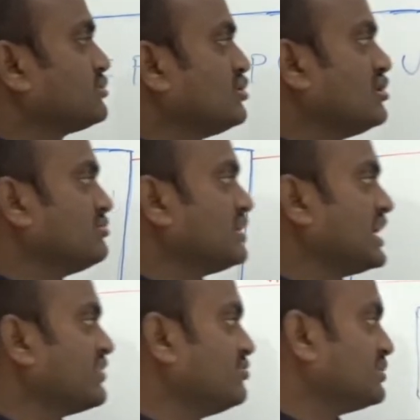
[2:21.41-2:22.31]
ROM,
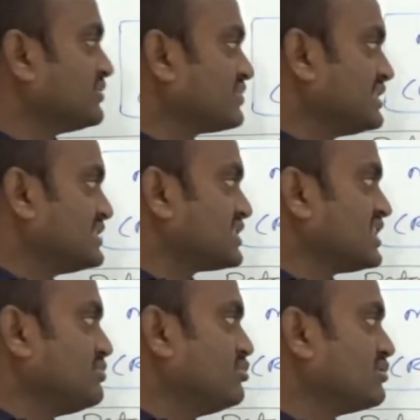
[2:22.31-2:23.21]
I/O peripherals,
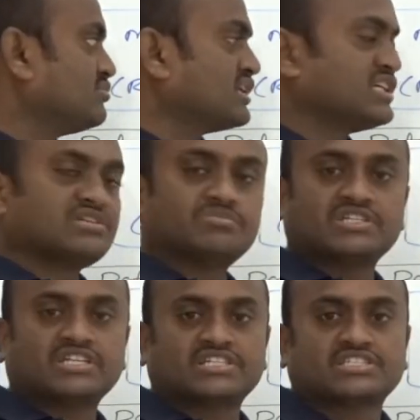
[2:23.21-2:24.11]
keyboard, monitor,
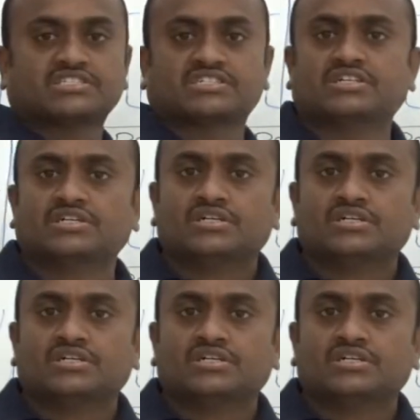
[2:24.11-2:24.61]
printer, etc.